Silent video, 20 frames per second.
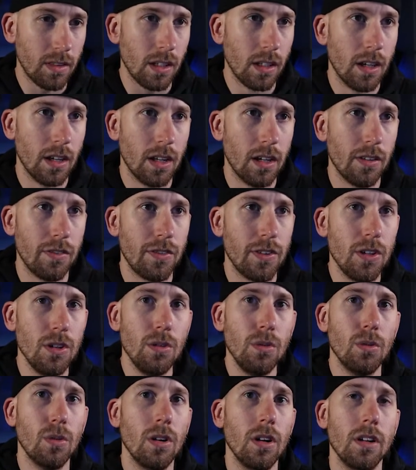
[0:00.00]
And if
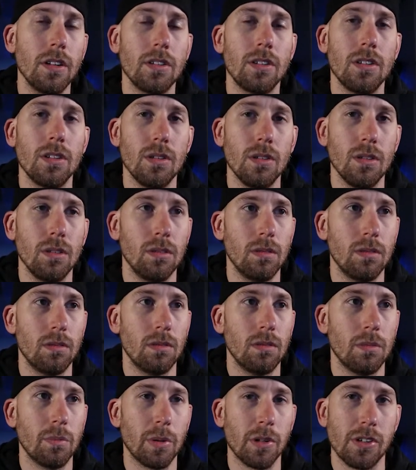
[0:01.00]
you want to
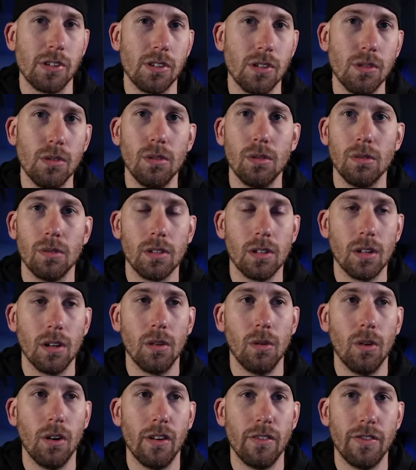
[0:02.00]
pursue, you
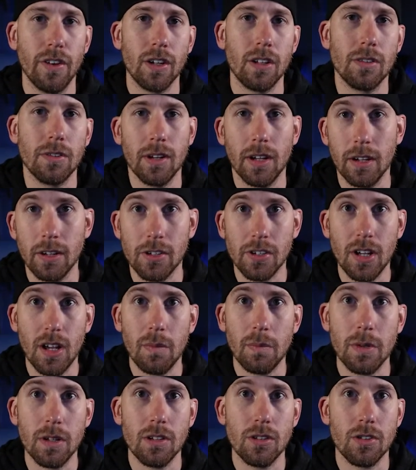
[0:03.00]
know, a victory on a
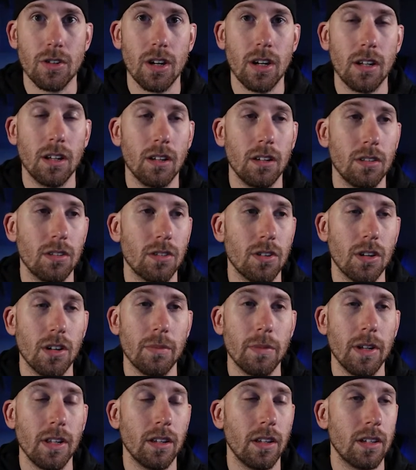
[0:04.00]
champion training
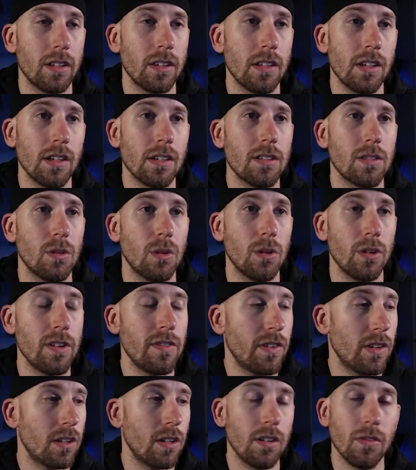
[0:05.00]
tournament like this, or
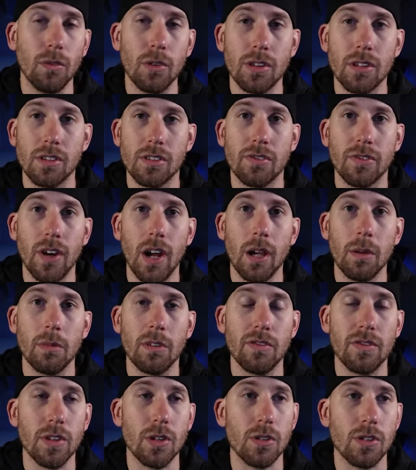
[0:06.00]
even with this
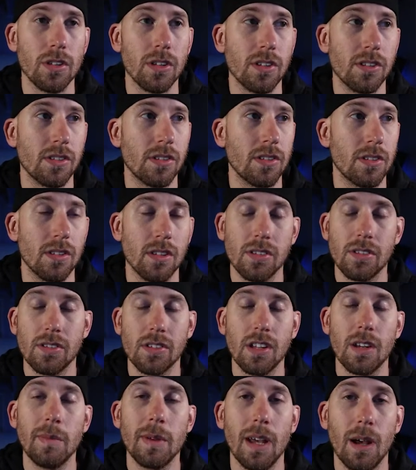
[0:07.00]
fragment fusion, this is
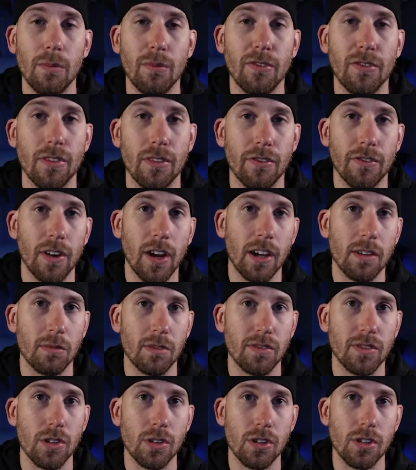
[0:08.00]
going to be helpful for the
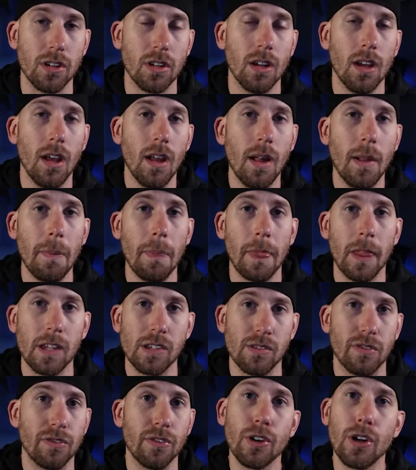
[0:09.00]
fragment fusion
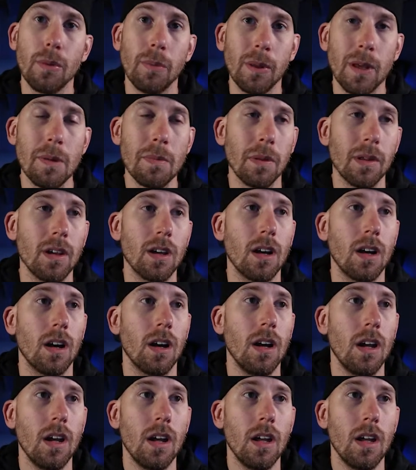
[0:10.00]
as a free-to-play player.